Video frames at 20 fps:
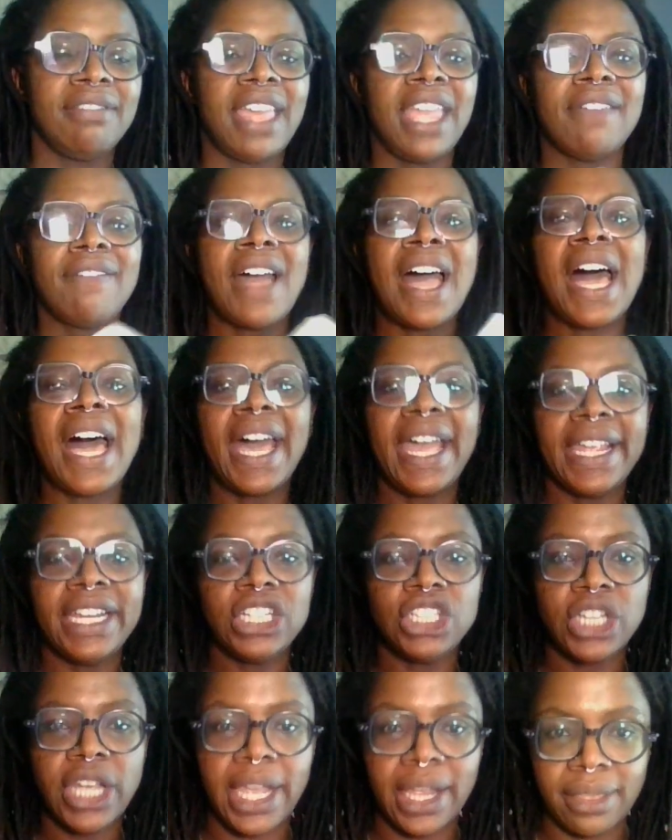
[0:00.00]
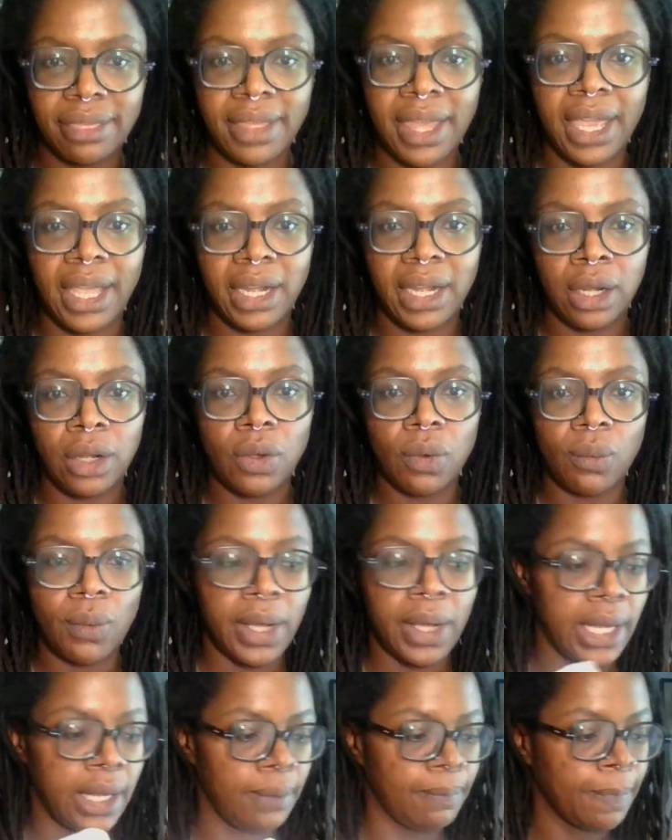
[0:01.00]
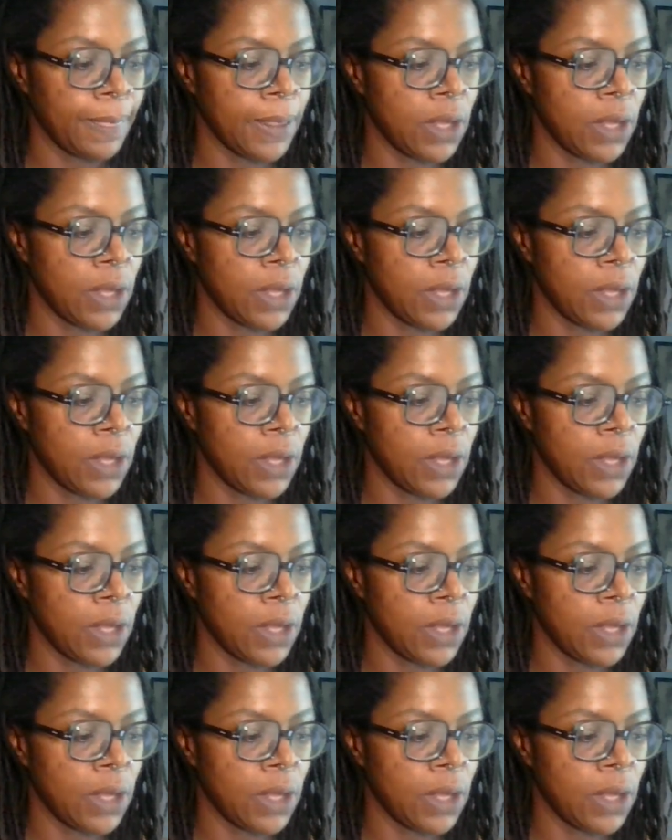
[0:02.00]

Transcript: They've hijacked that in a way.